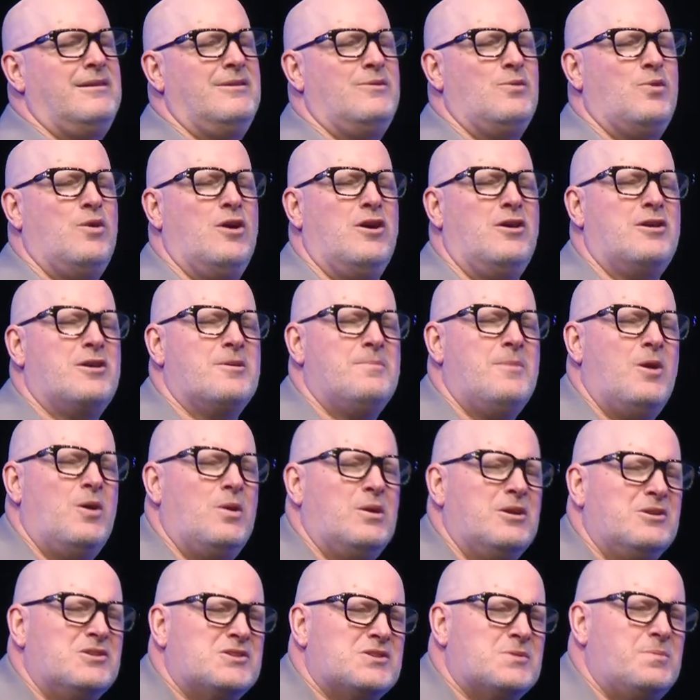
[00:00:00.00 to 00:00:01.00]
Welcome,
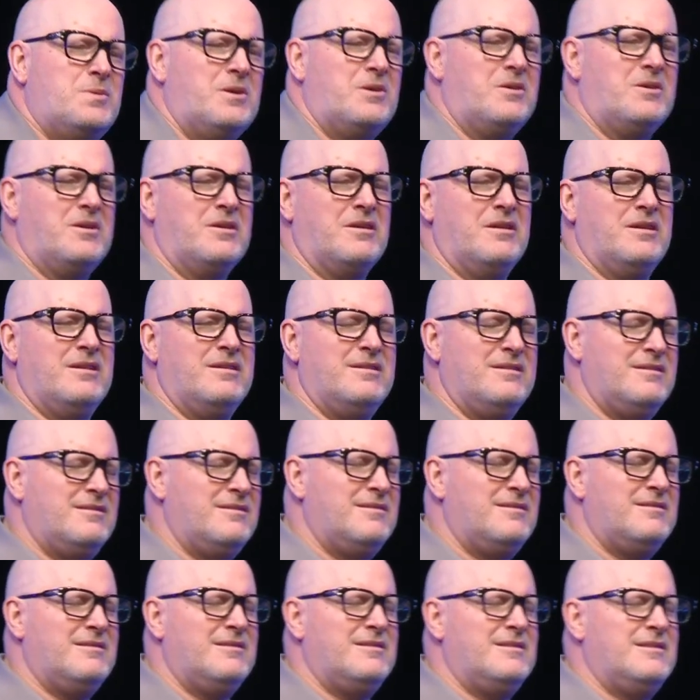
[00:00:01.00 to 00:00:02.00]
Holy Spirit.
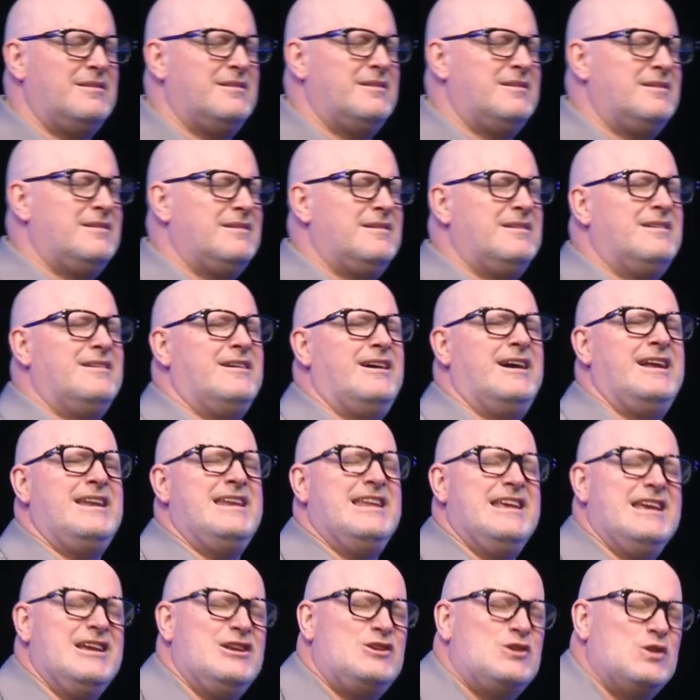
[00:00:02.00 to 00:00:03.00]
I
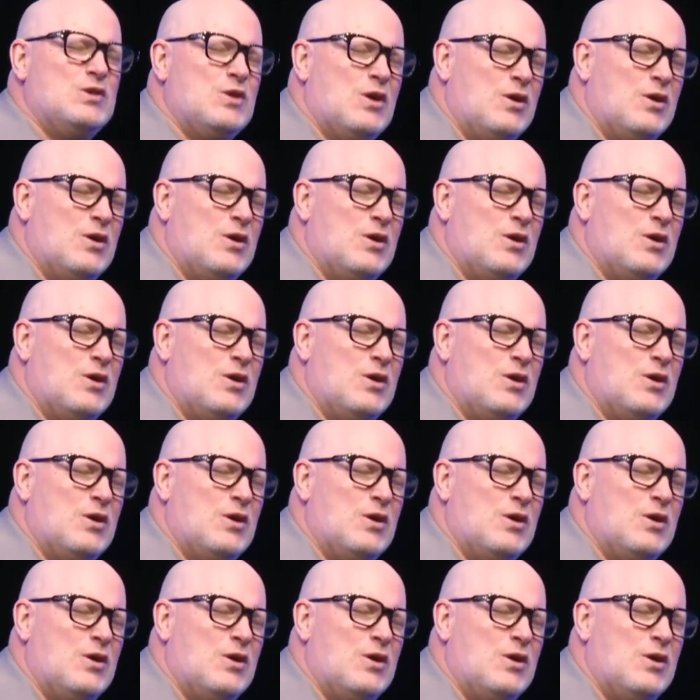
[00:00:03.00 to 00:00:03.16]
need you,